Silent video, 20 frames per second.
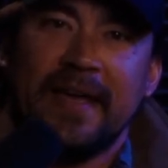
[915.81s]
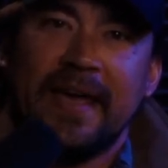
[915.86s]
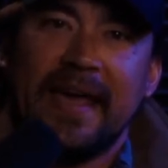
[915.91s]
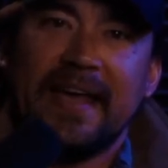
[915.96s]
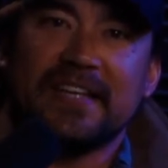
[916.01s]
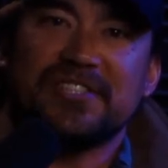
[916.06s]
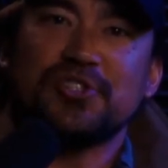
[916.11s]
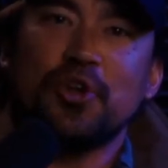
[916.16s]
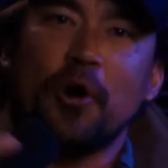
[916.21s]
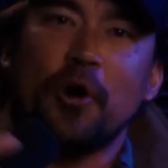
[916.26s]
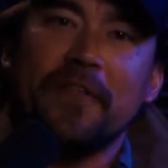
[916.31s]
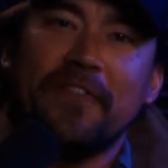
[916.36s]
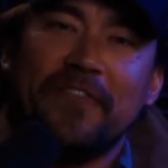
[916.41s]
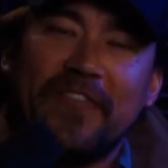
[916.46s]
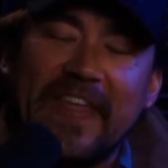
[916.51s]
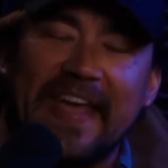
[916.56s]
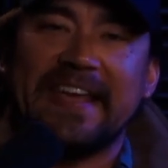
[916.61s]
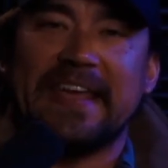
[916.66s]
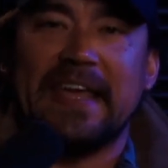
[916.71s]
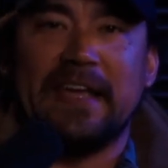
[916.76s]
is start
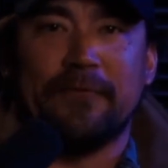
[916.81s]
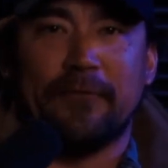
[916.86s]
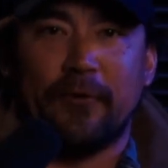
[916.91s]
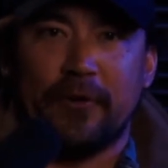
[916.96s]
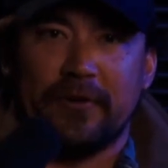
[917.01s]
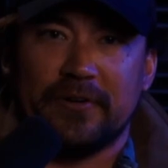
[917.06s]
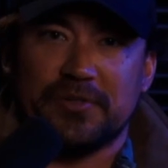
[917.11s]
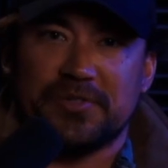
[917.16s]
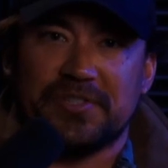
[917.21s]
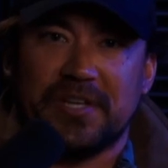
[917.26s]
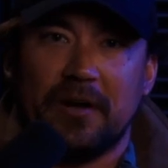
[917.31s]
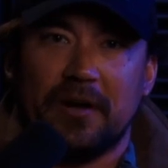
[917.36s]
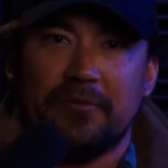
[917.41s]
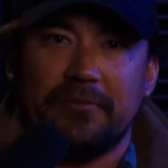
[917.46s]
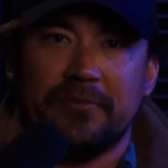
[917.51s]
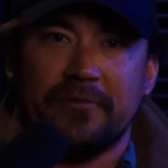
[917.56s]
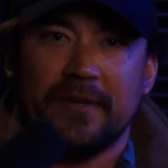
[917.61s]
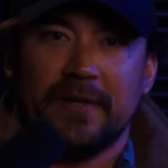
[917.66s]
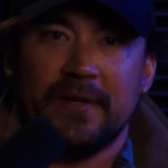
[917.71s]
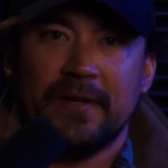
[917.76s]
thinking for yourself,